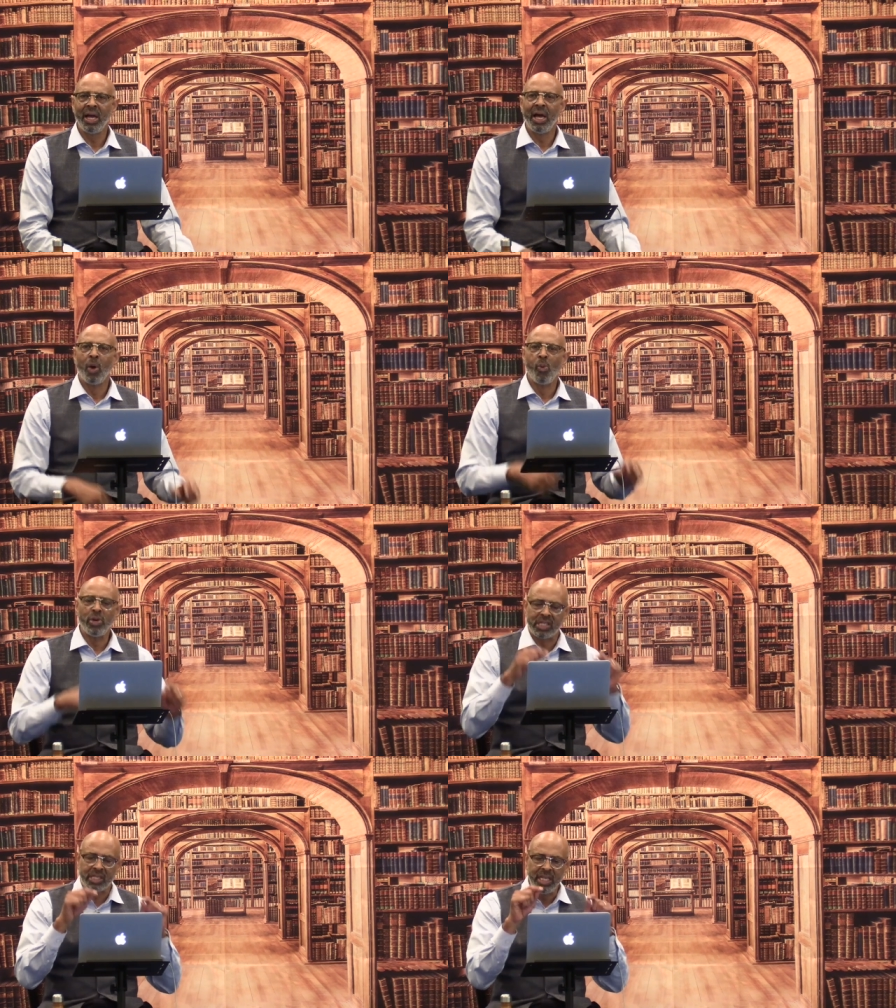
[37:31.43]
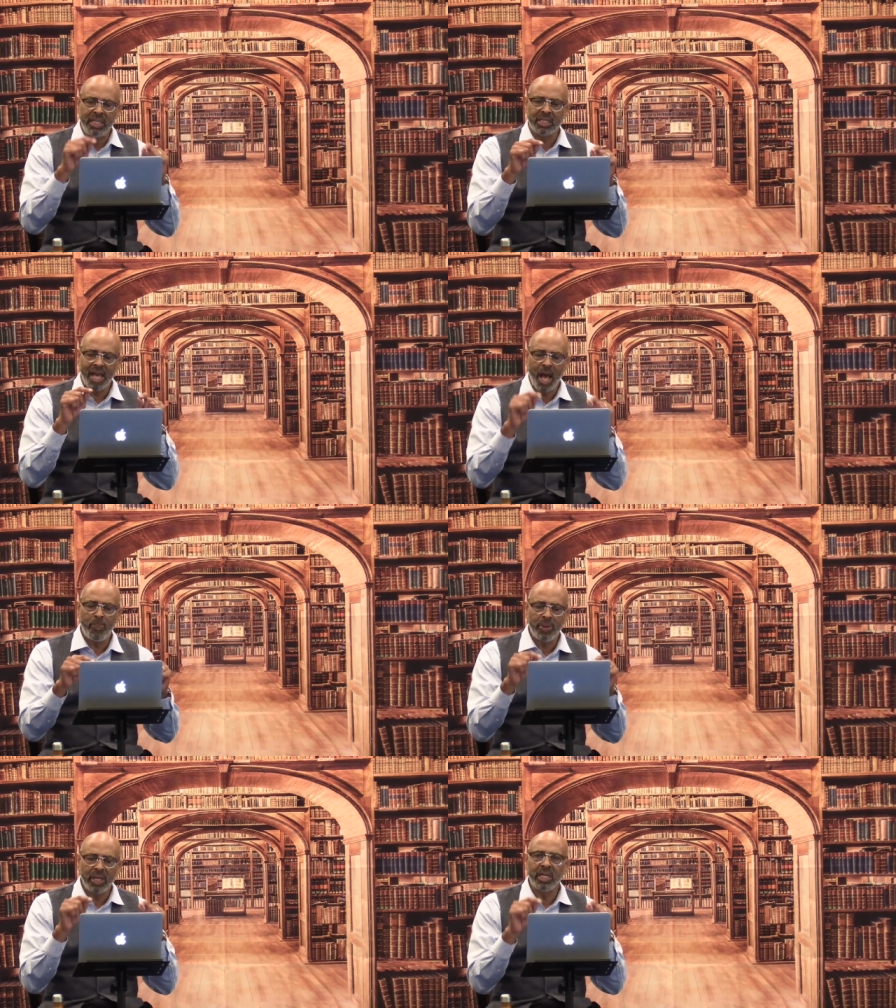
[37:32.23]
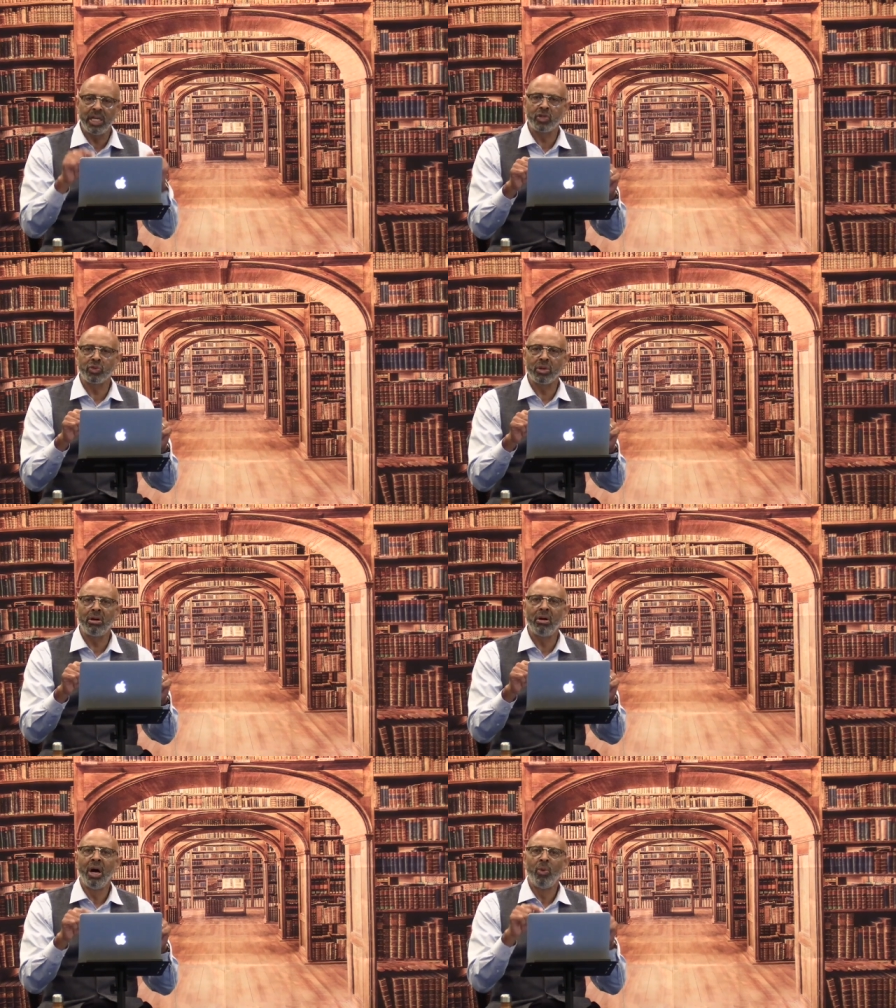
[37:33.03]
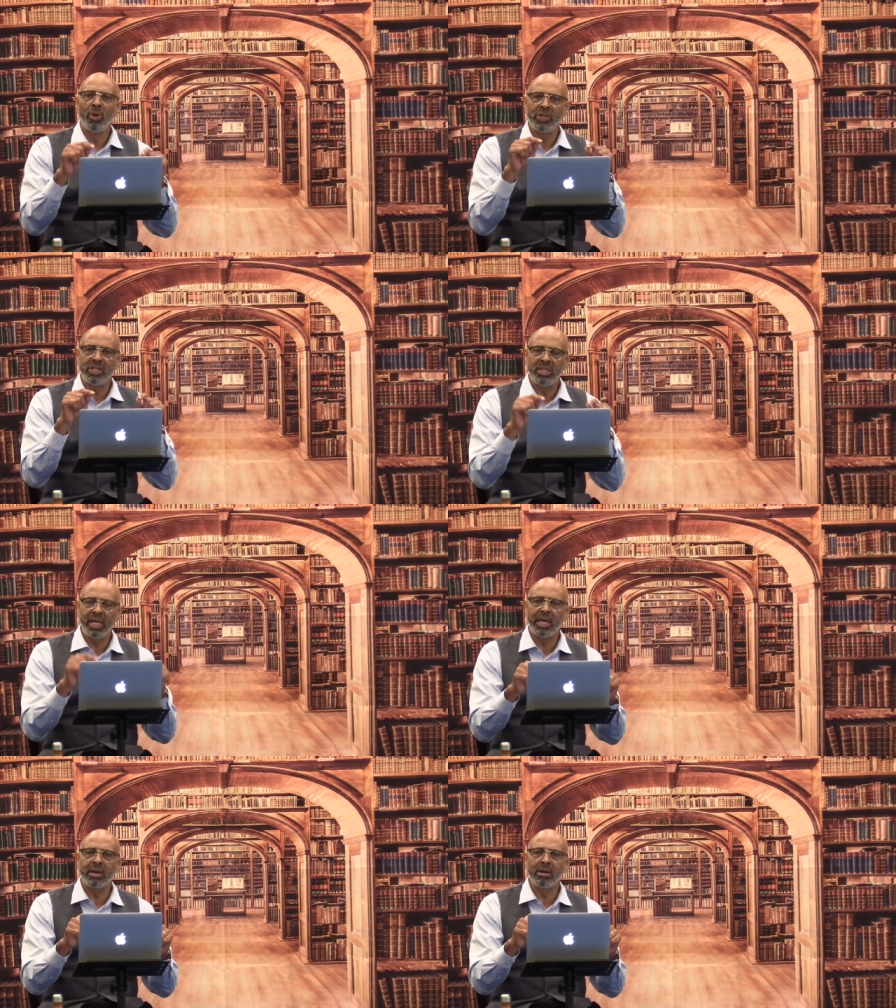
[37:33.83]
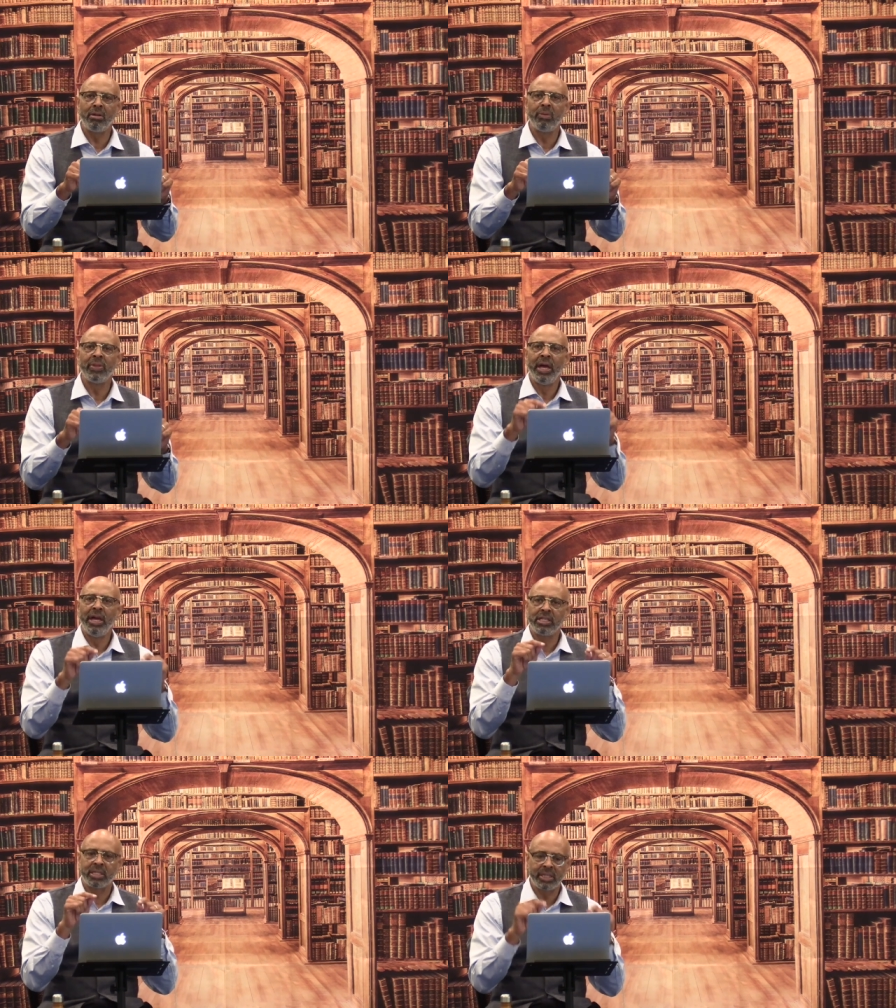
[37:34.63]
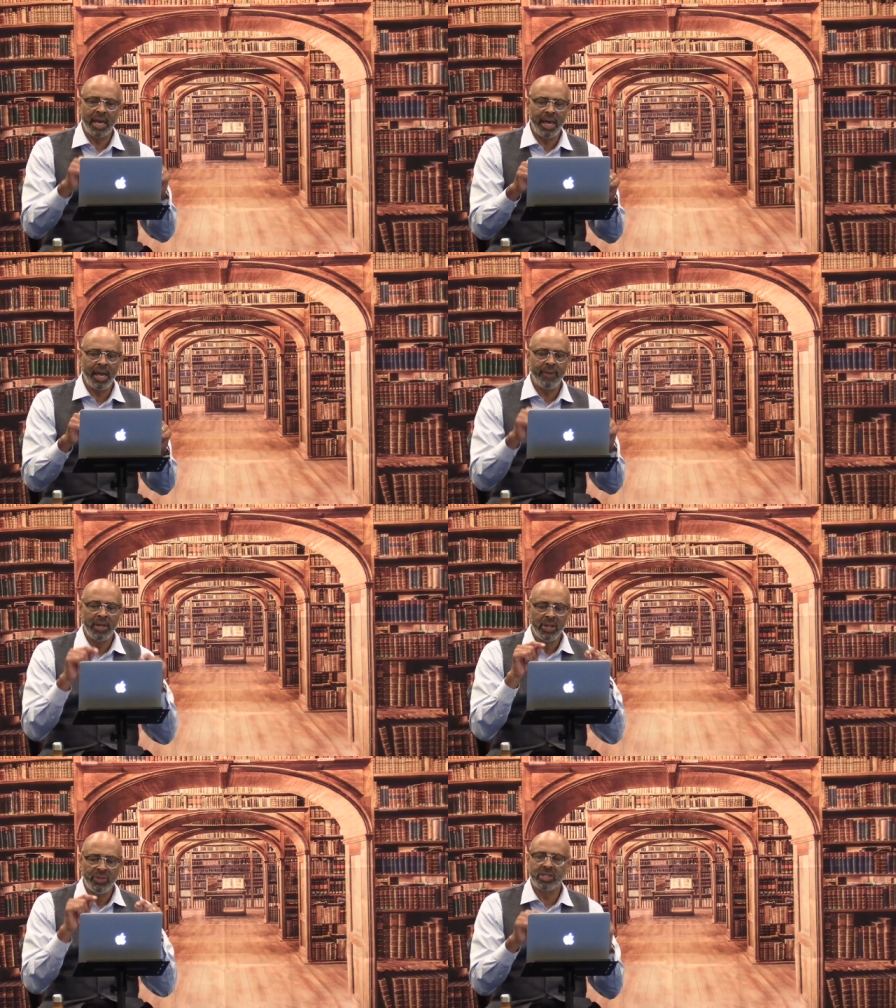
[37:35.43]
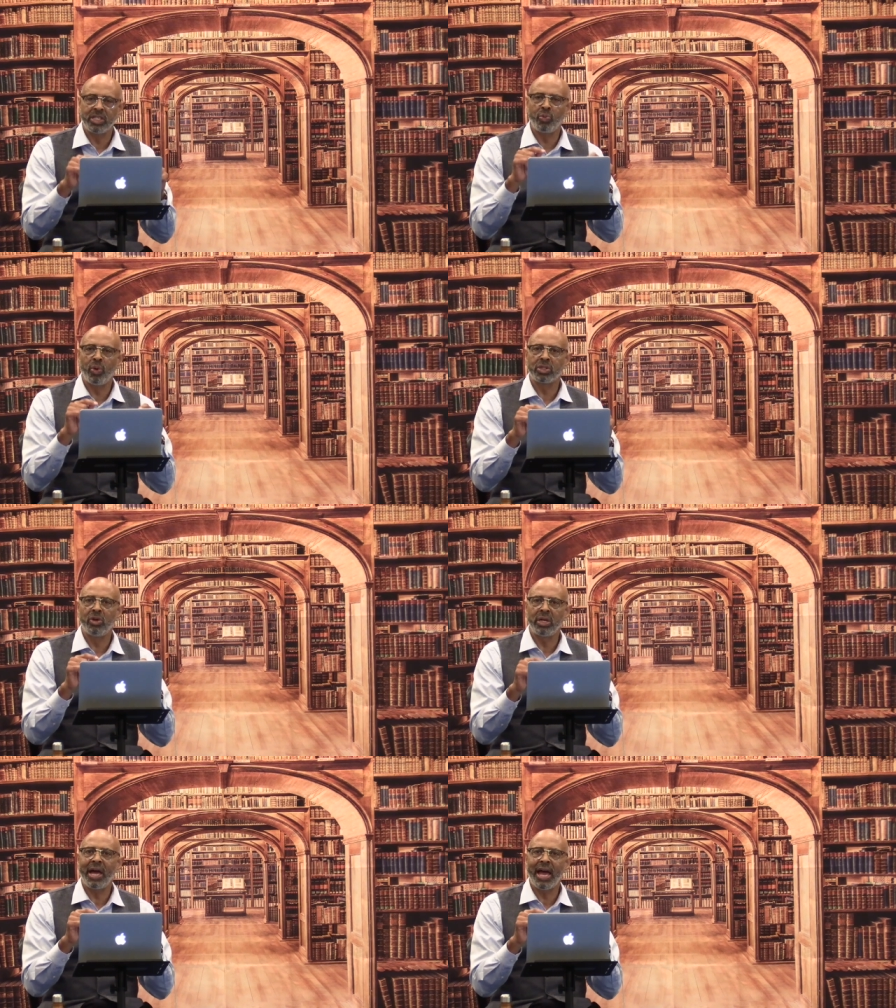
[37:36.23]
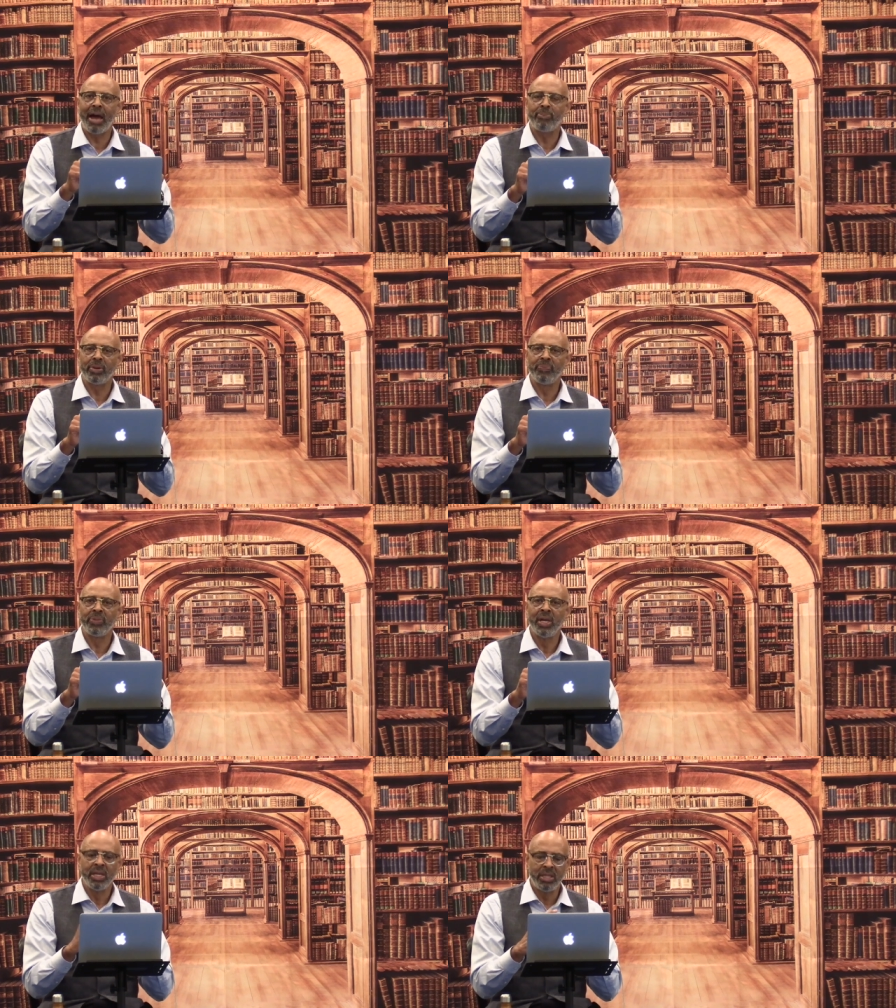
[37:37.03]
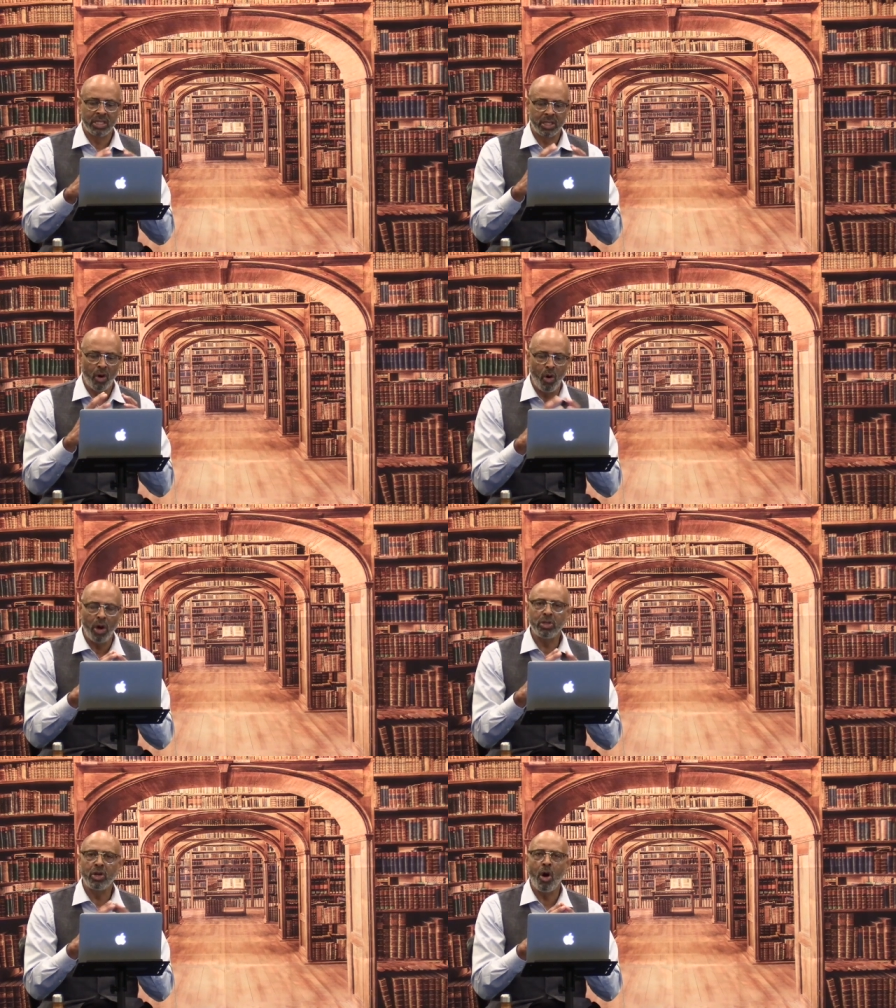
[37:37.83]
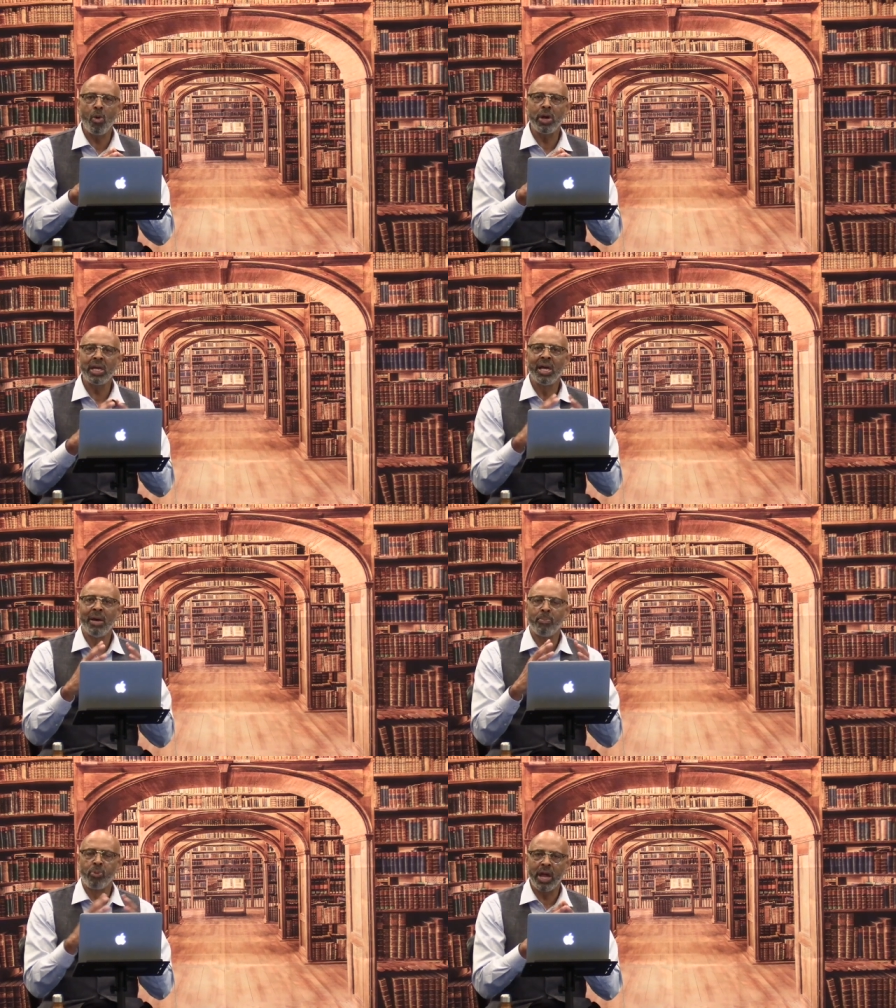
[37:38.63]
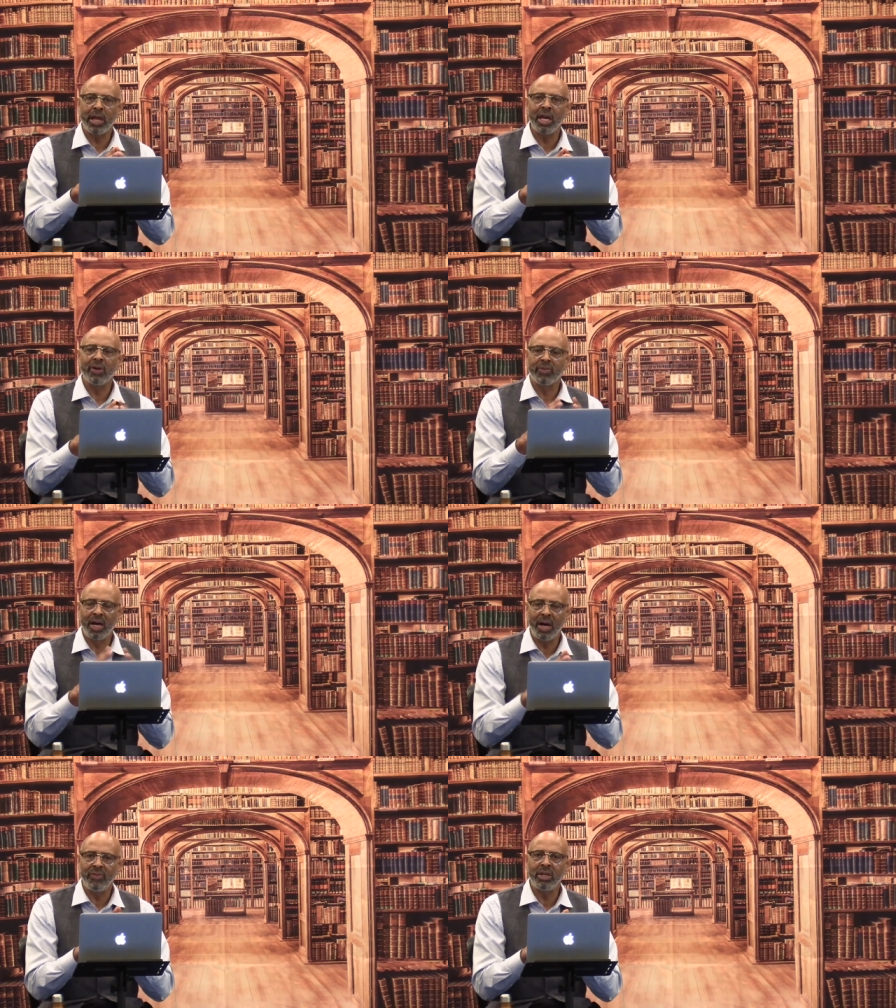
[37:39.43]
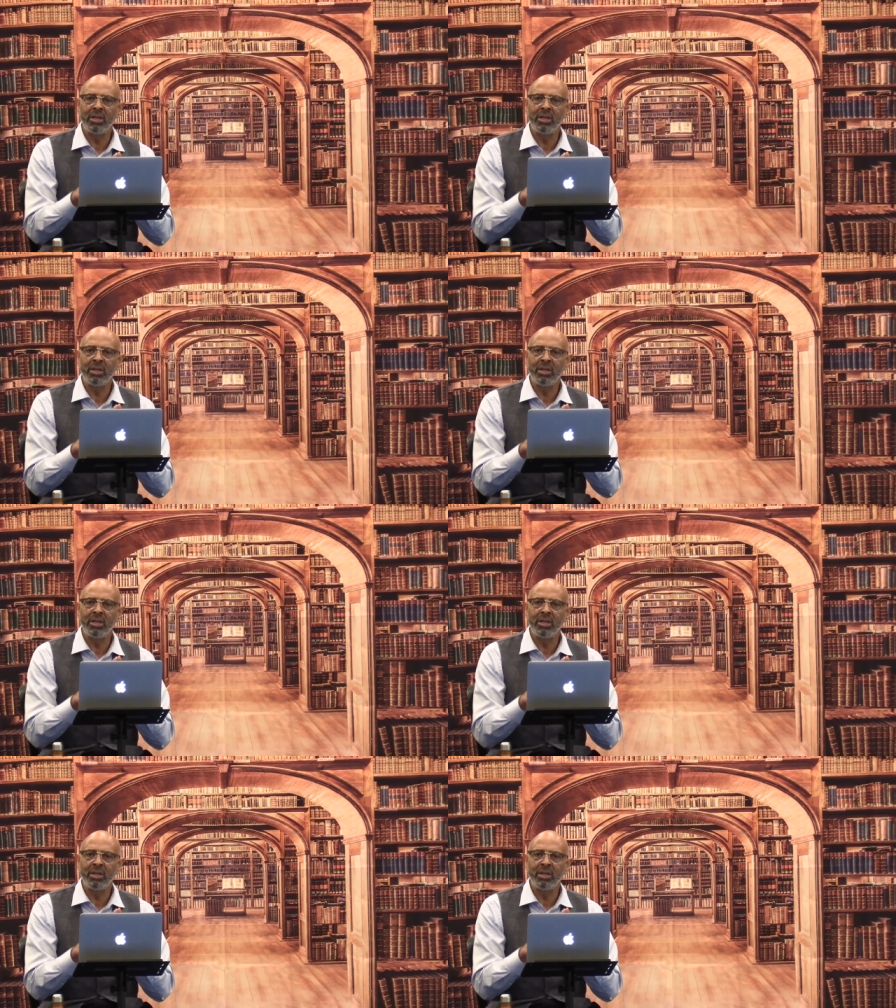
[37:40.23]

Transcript: We see this happening in Israel with Ezekiel. He's saying this is what's going to happen. This ongoing breaking of covenant,